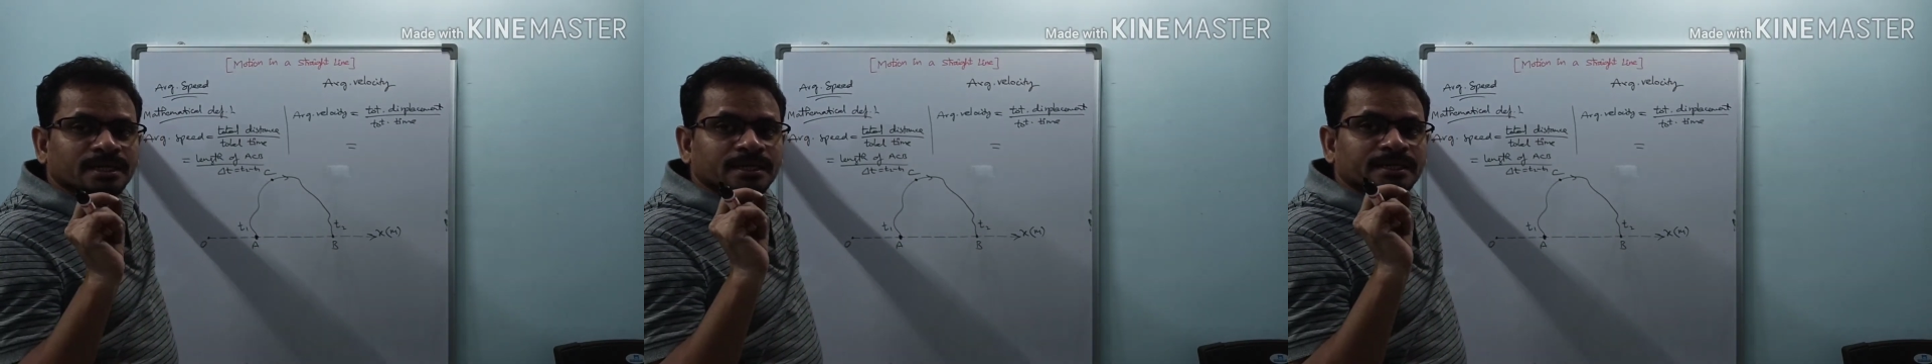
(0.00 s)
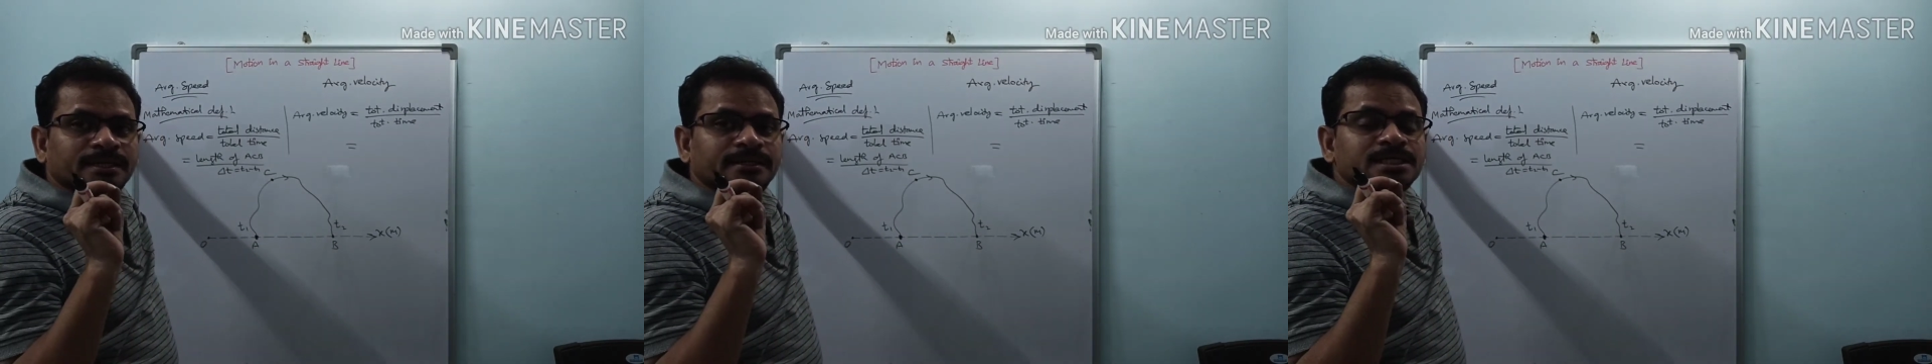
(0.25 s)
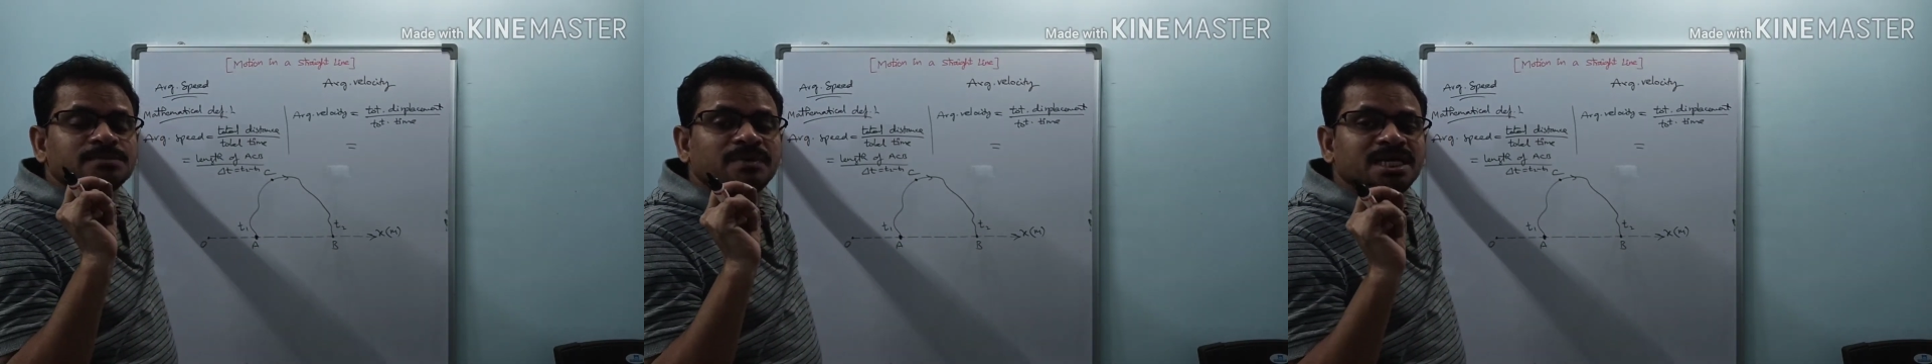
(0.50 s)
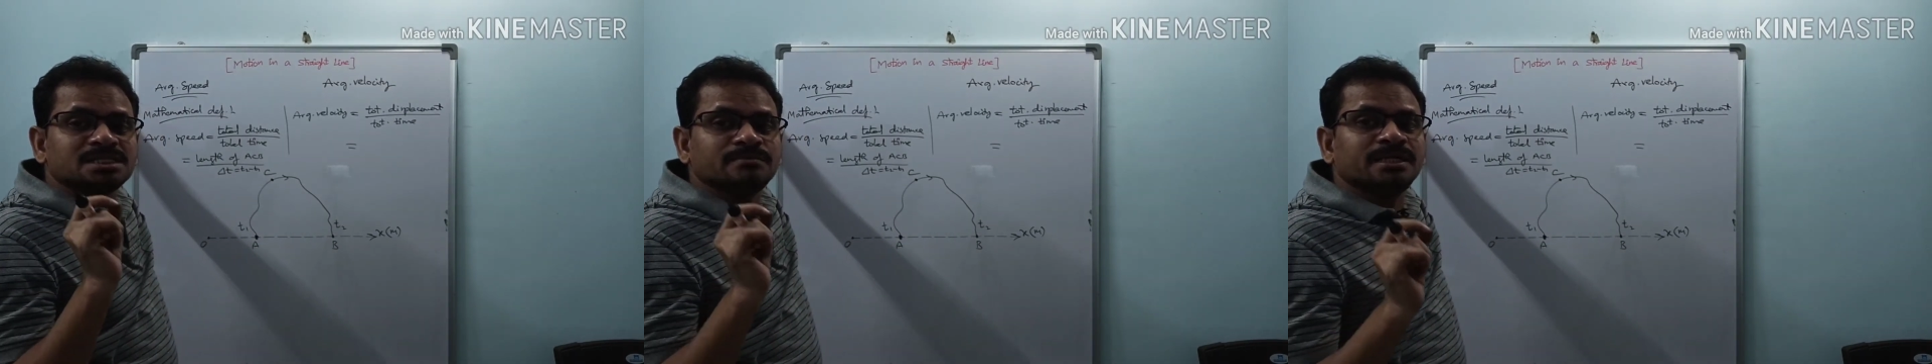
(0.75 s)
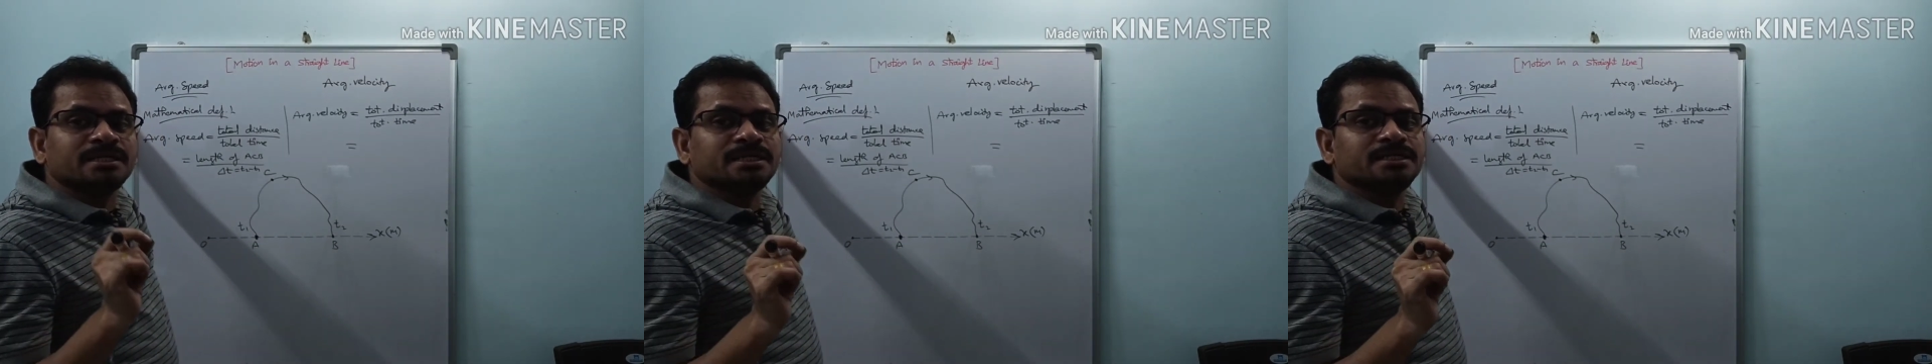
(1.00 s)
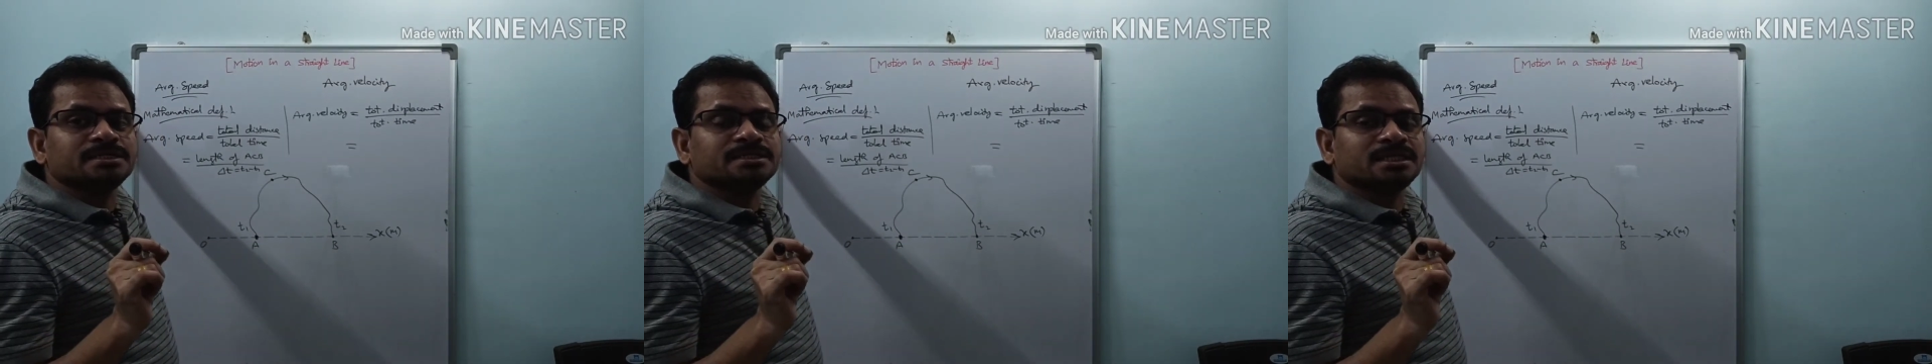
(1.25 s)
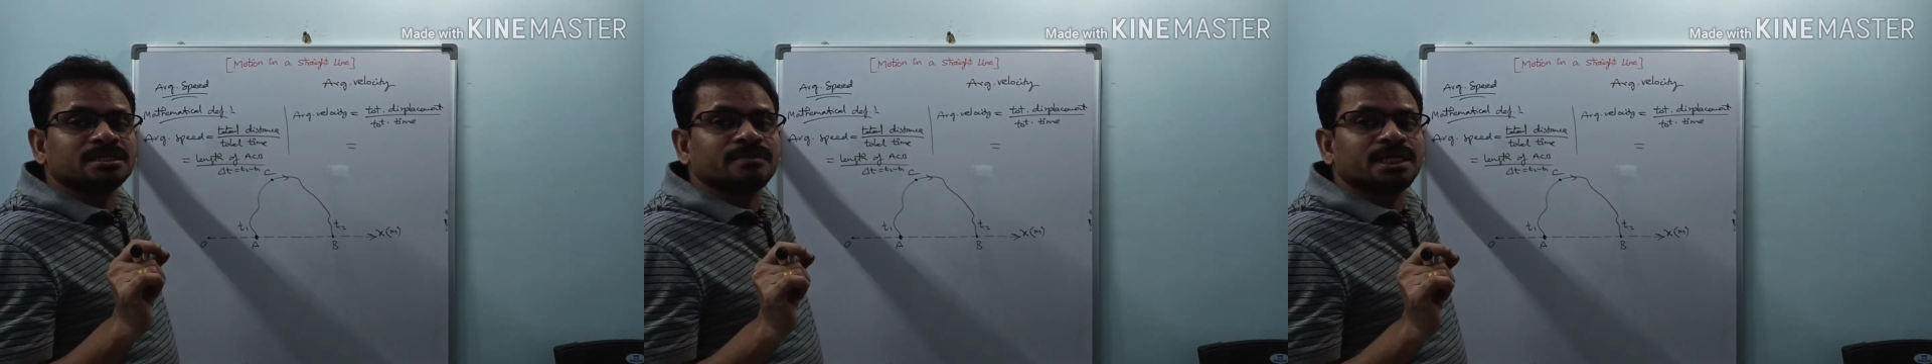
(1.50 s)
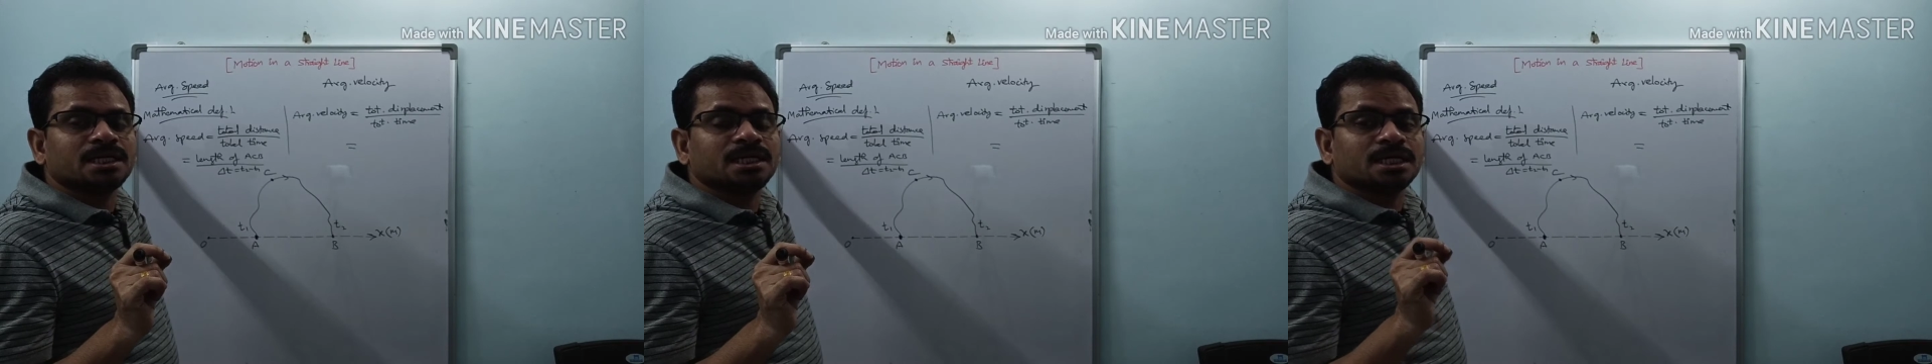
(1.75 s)
displacement is nothing
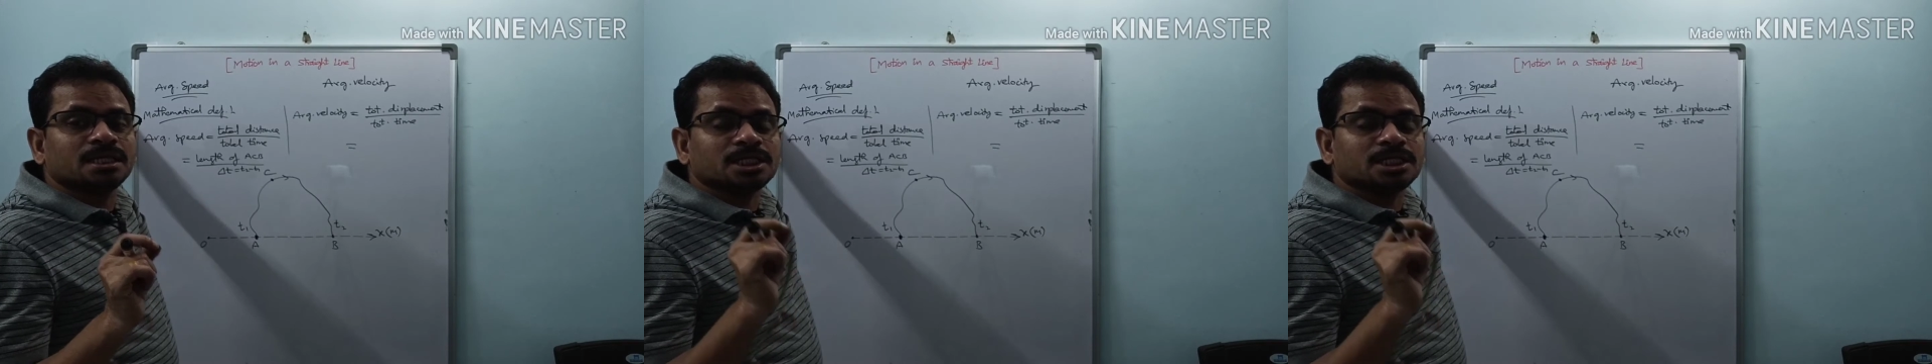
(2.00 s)
but